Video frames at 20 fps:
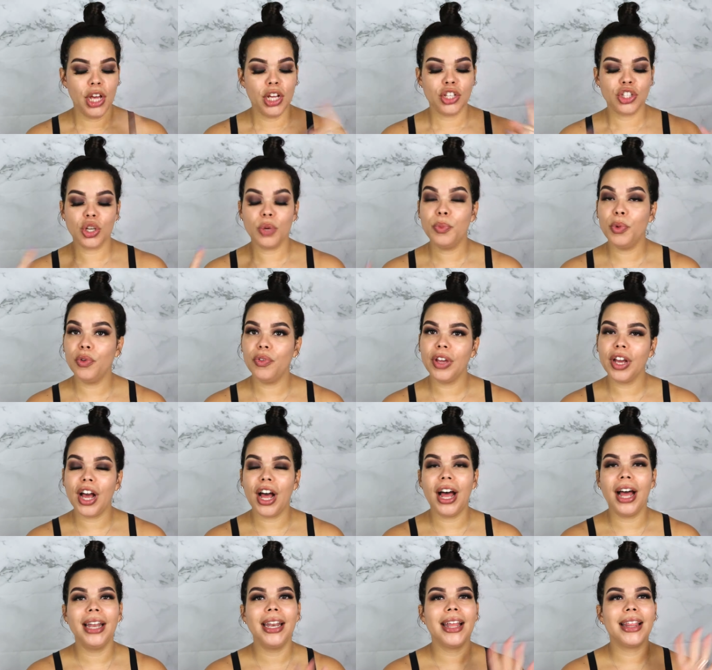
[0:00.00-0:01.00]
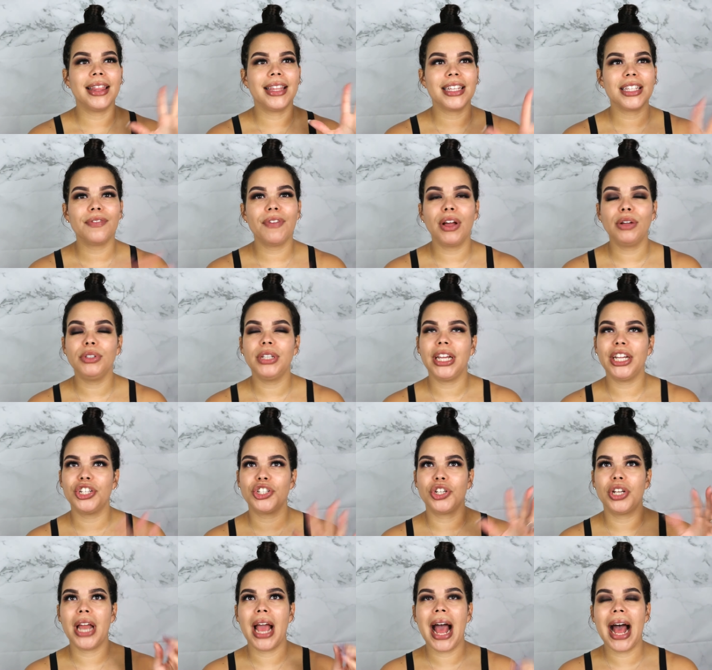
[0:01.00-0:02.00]
So moving on, this
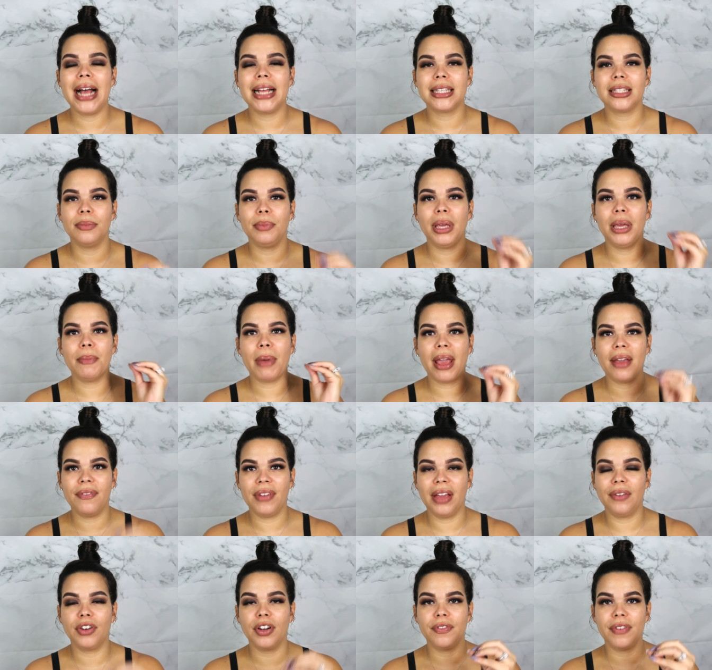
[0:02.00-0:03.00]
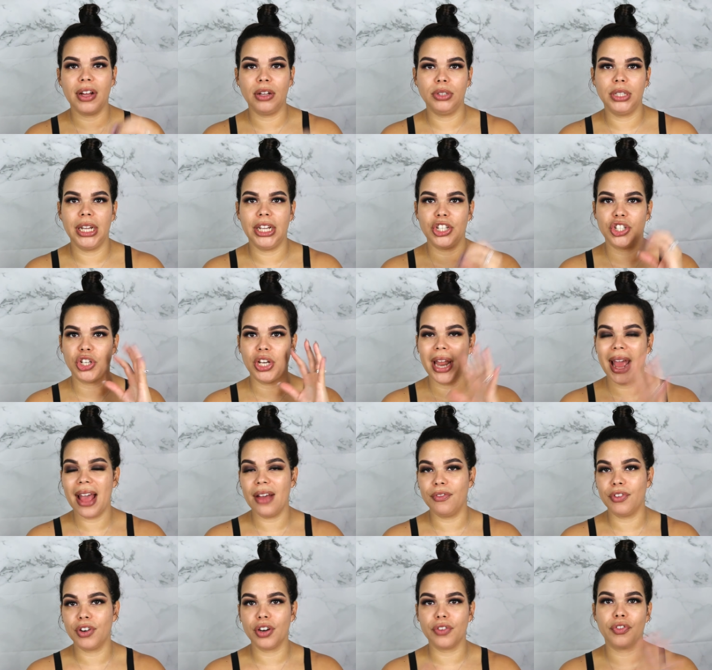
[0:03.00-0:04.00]
foundation has to be my favorite foundation
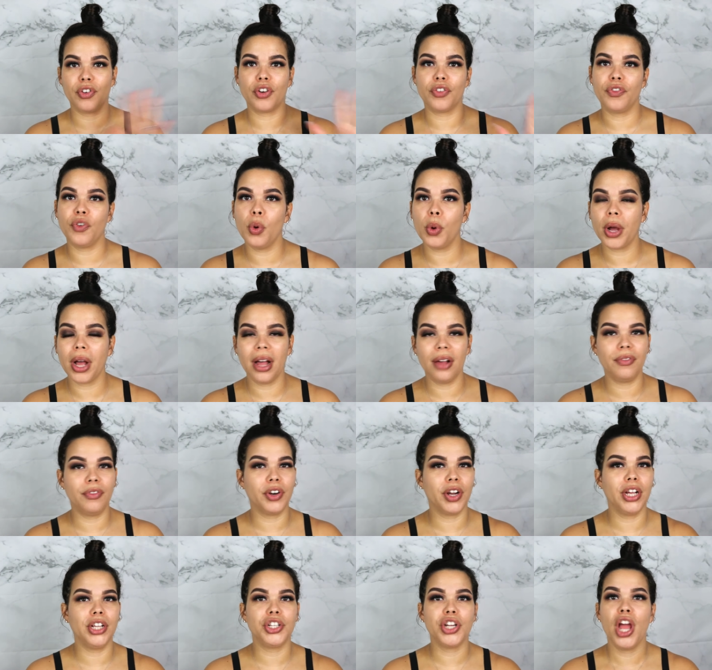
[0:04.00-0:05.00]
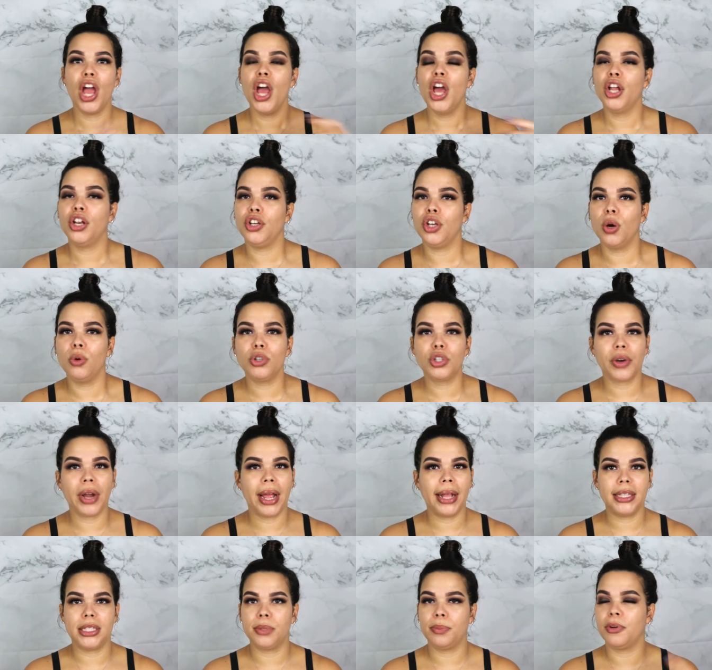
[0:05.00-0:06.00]
ever for full coverage, no
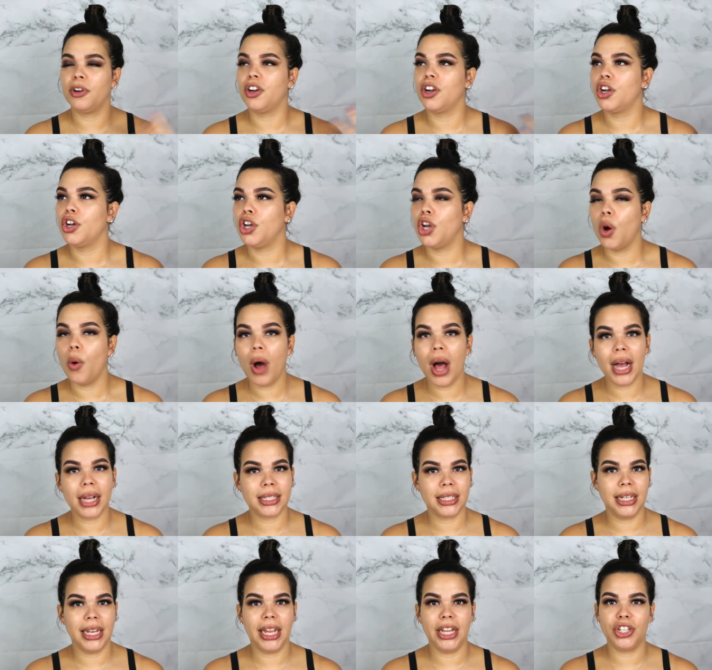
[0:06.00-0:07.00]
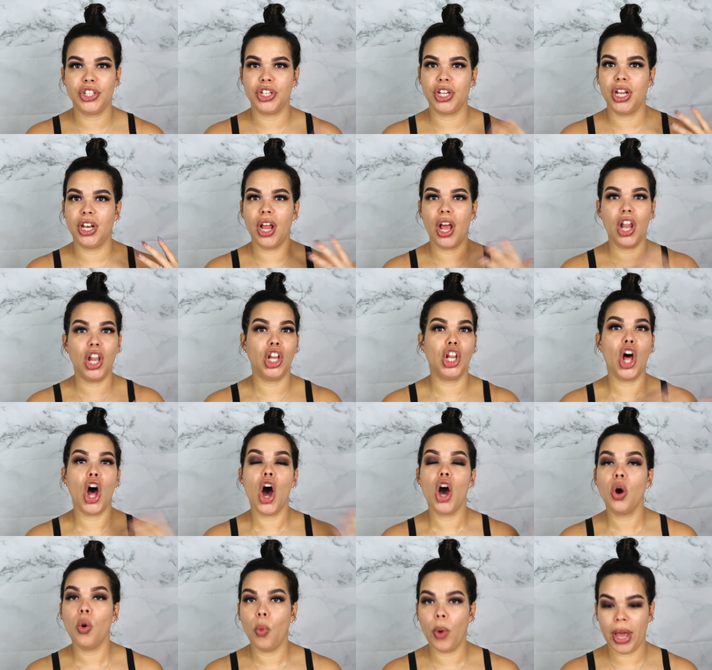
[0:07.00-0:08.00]
transfer, no oxidation,
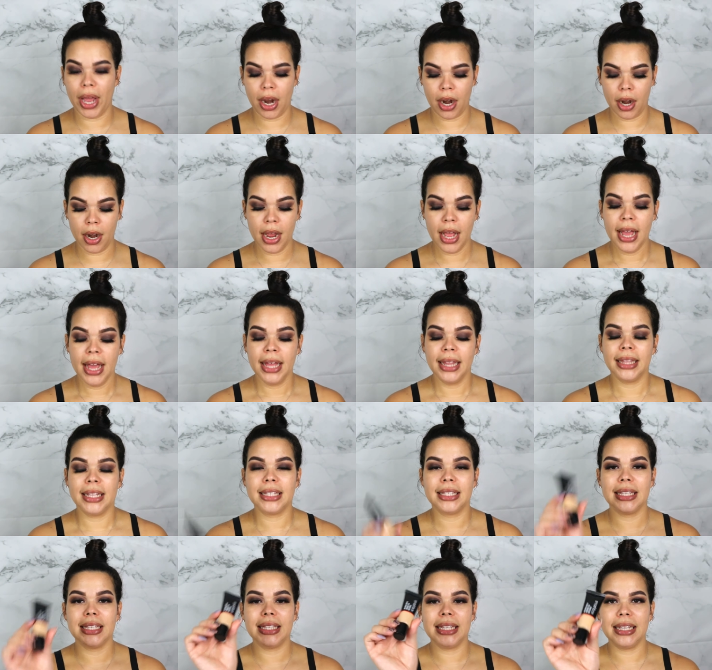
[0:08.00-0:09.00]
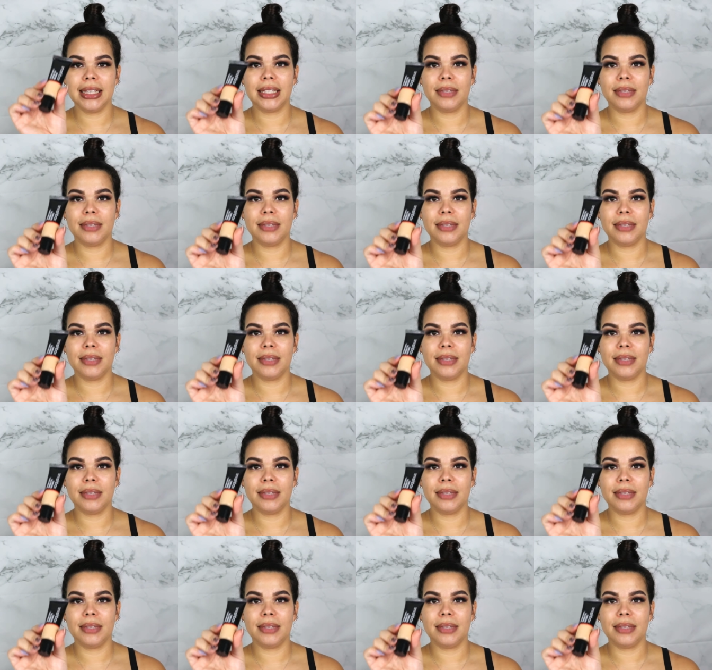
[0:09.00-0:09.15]
long wear. This is the